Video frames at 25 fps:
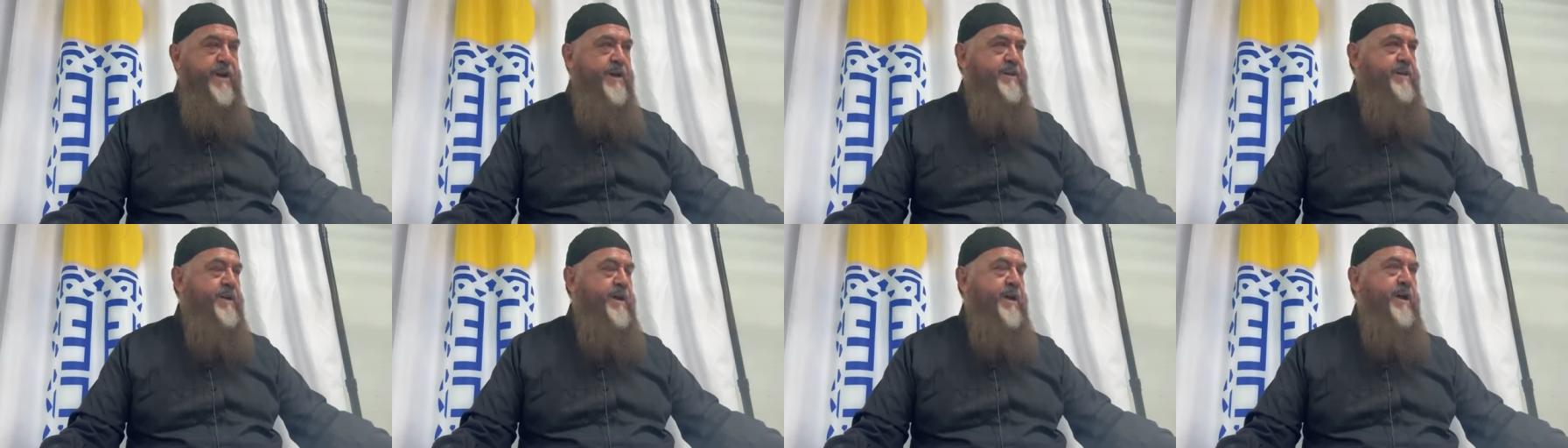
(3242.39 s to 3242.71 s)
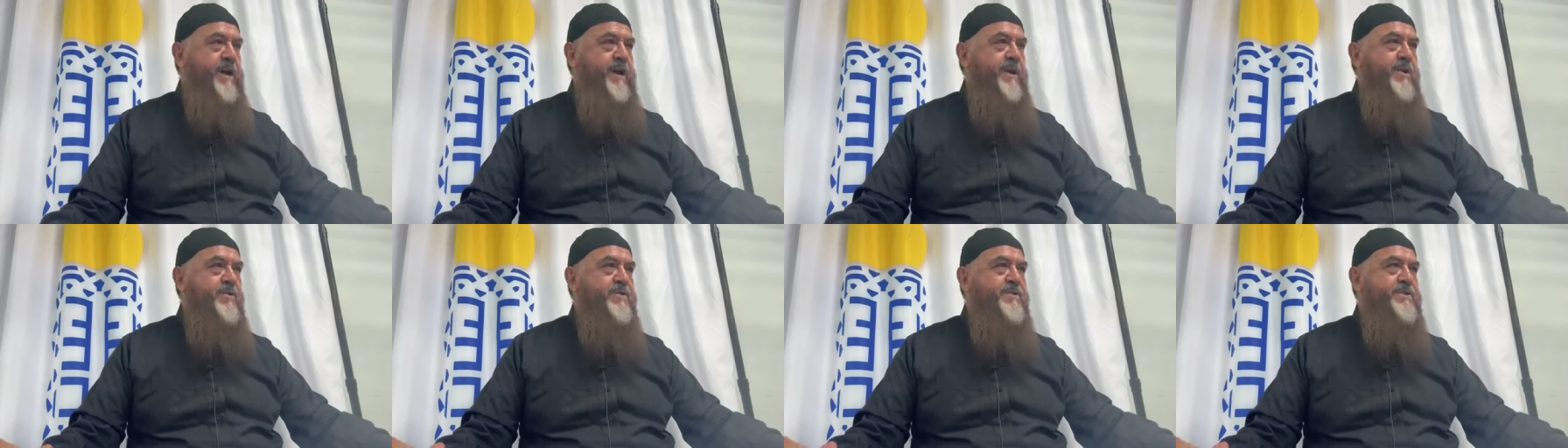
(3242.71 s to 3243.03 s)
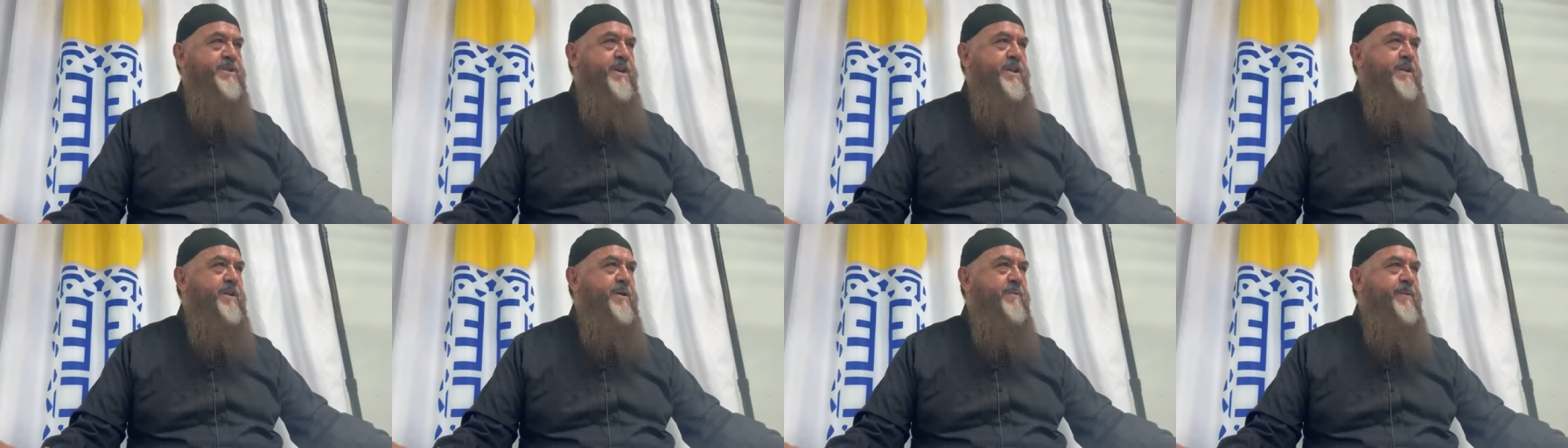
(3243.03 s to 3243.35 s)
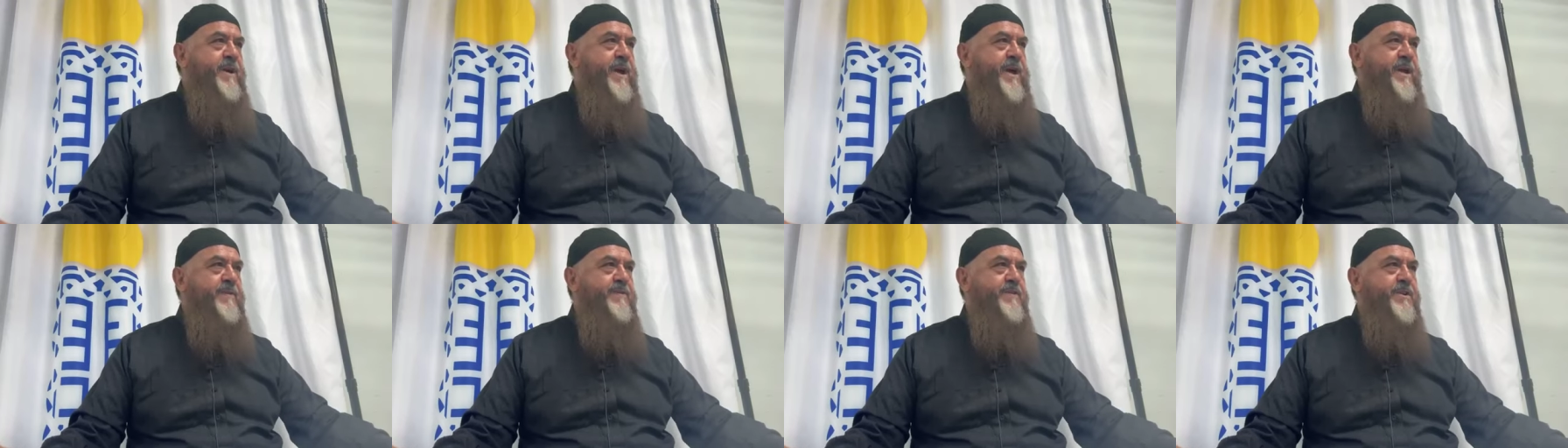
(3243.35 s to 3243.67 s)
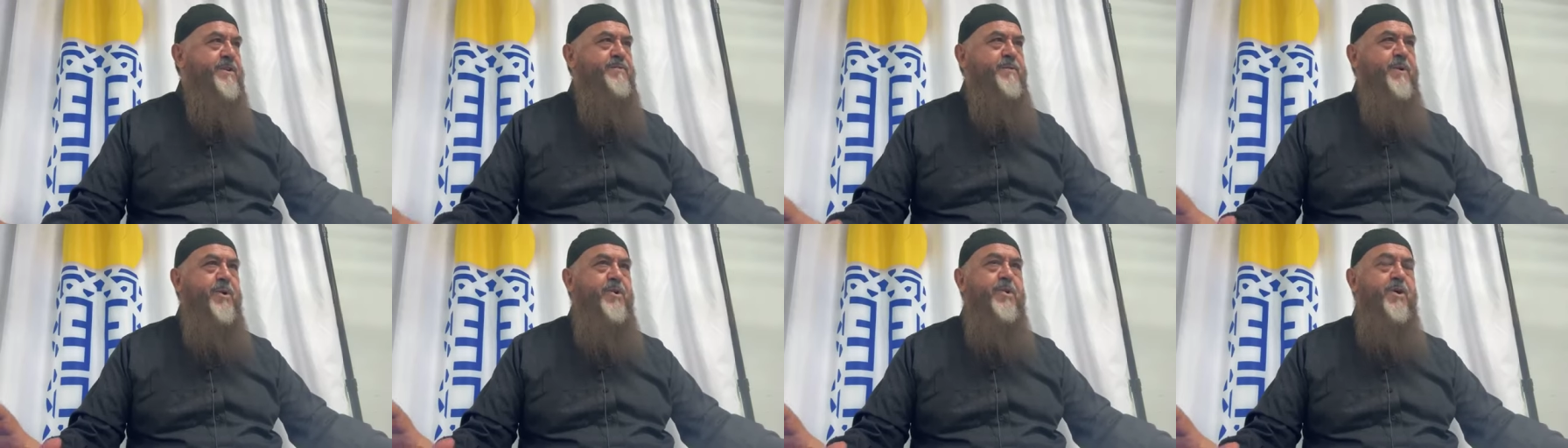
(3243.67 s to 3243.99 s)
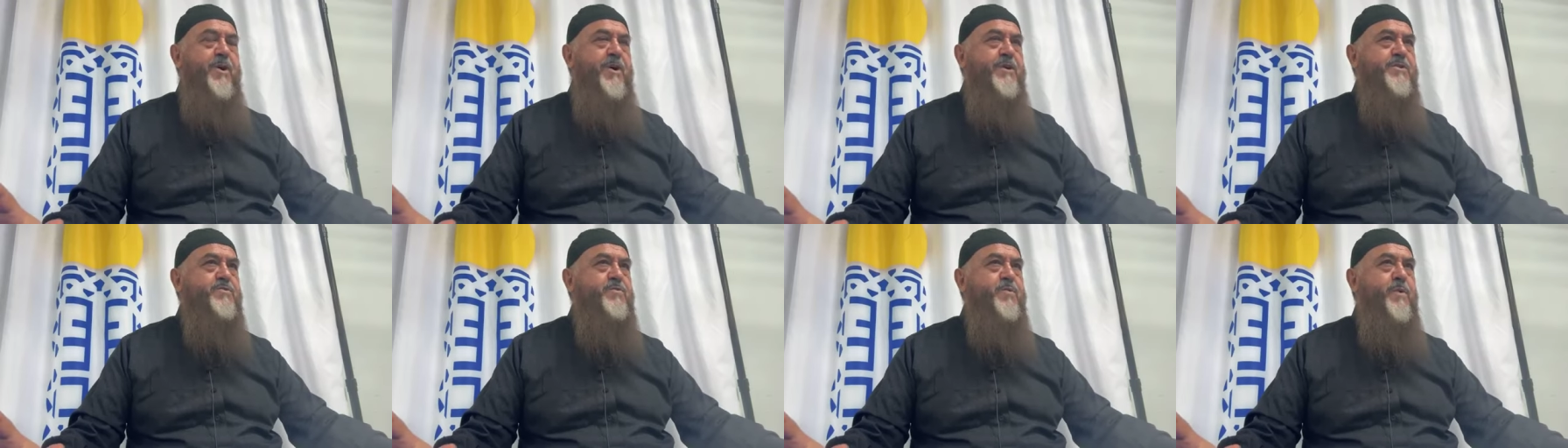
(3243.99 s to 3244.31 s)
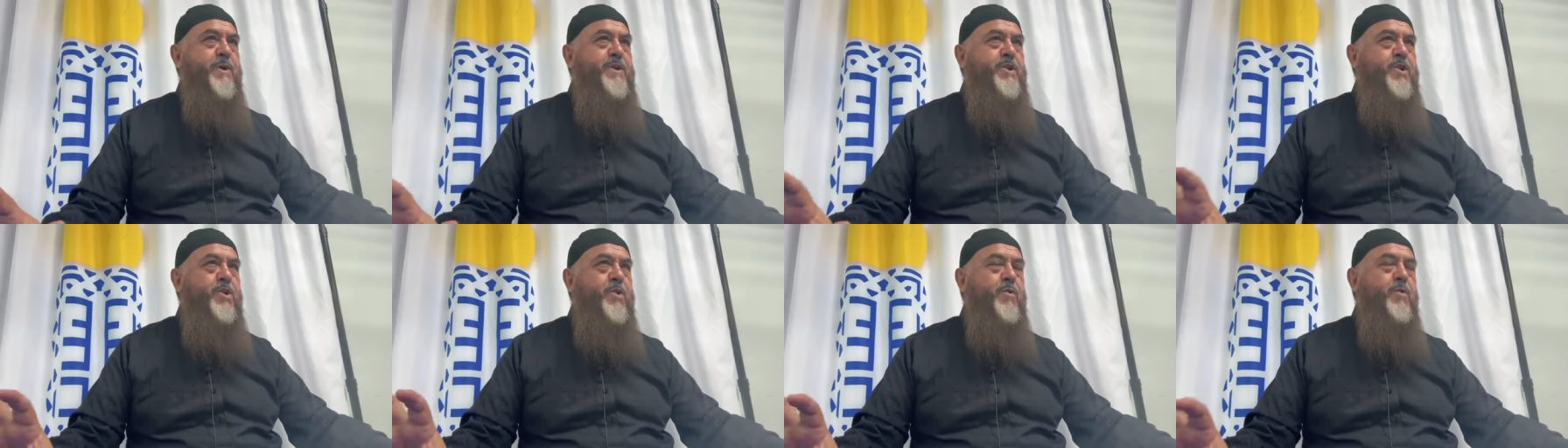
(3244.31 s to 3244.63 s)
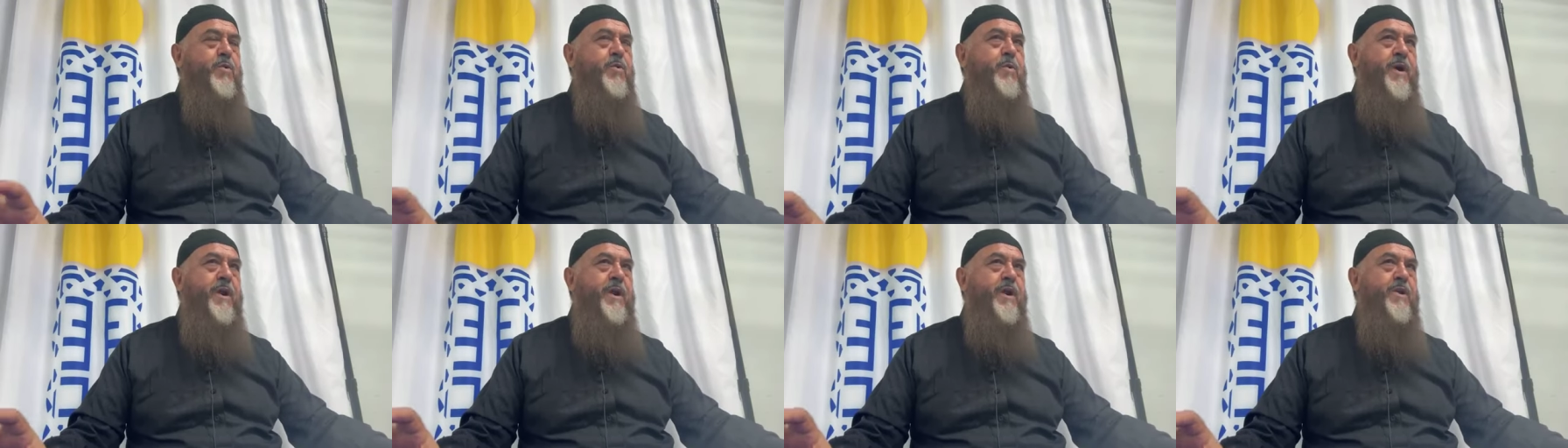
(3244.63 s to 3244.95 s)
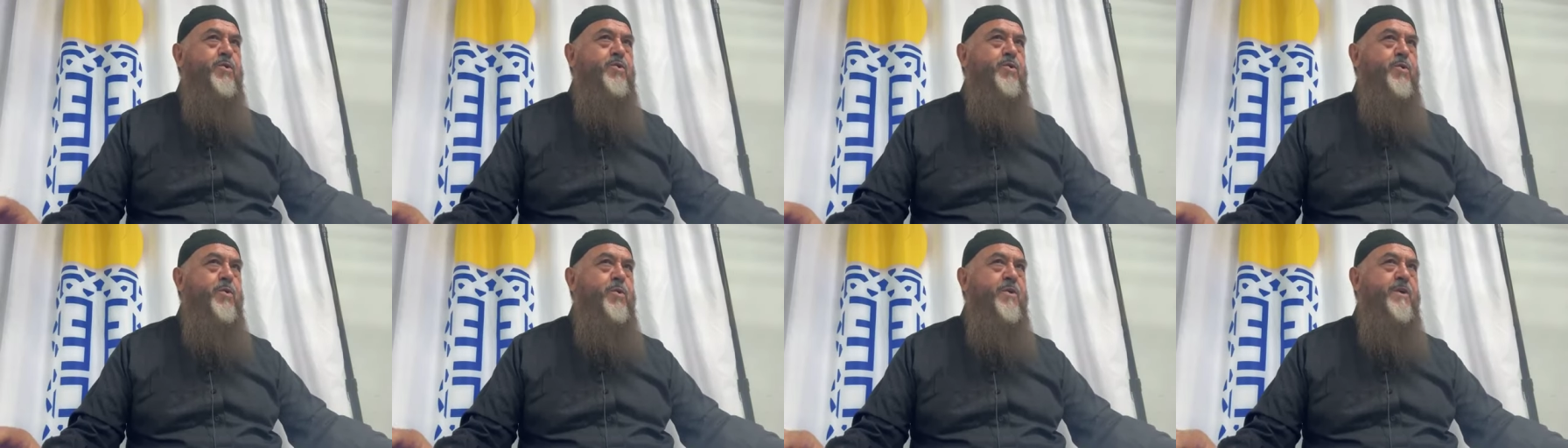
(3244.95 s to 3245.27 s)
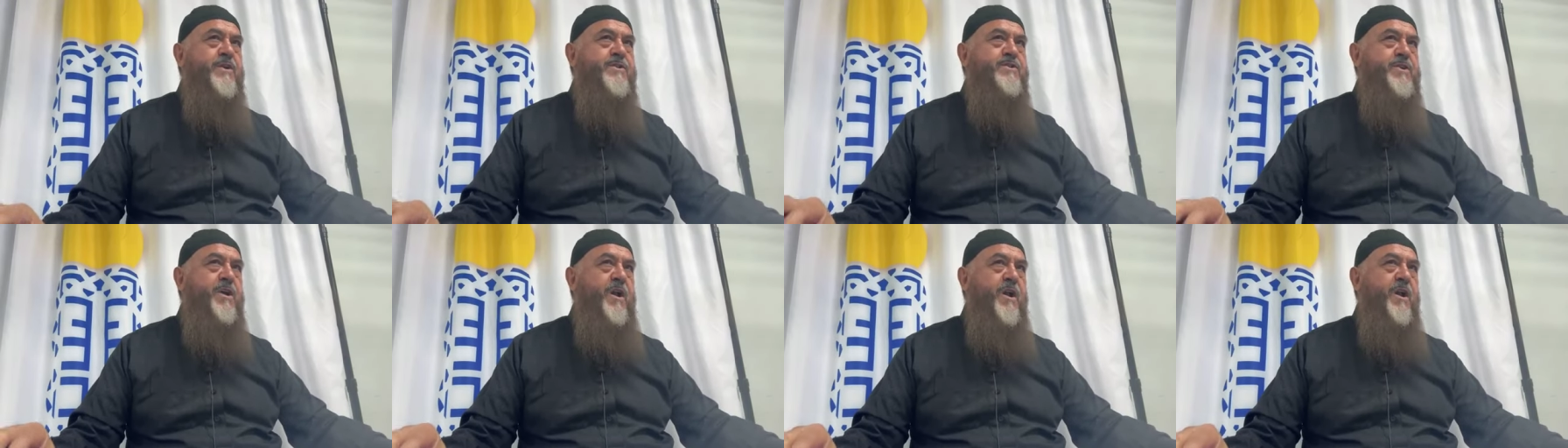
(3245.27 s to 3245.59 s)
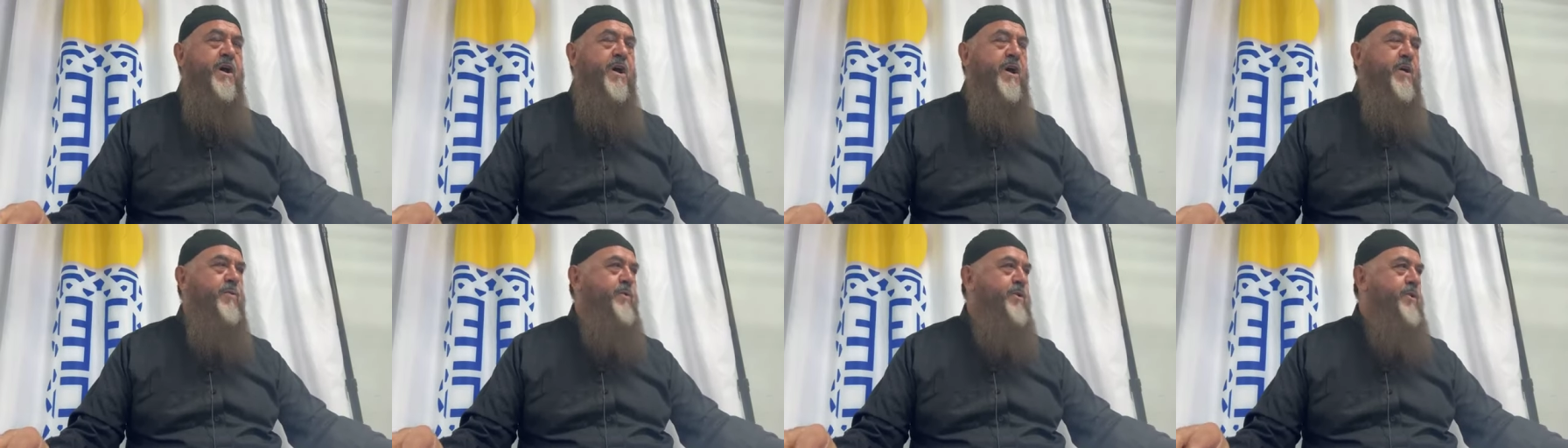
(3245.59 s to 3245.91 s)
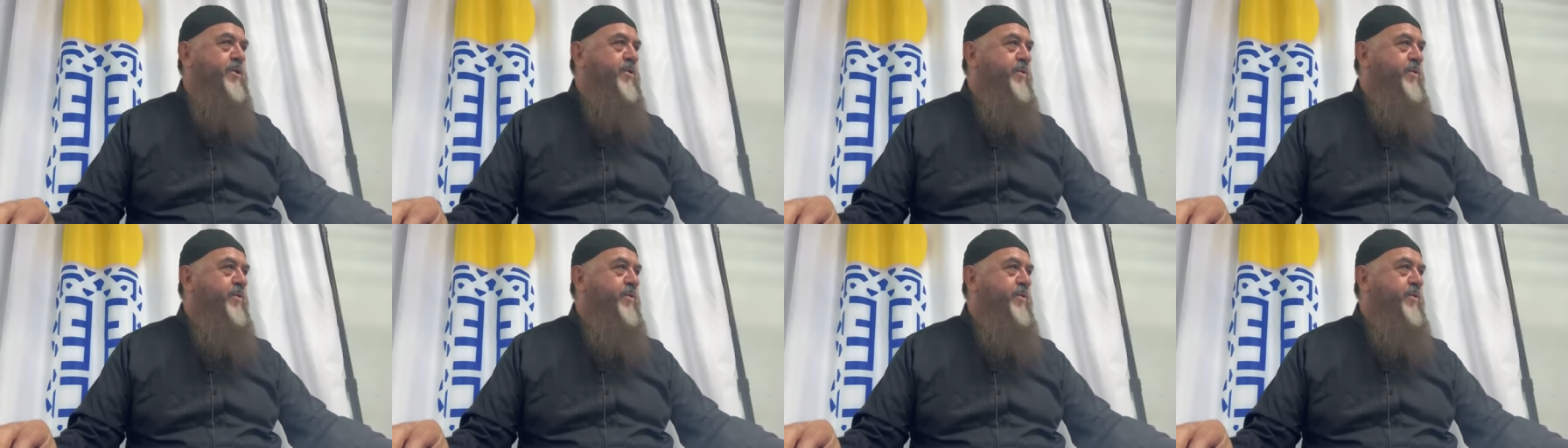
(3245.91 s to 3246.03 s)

Al-Fatiha. You see the benefits because when you want to do the salah,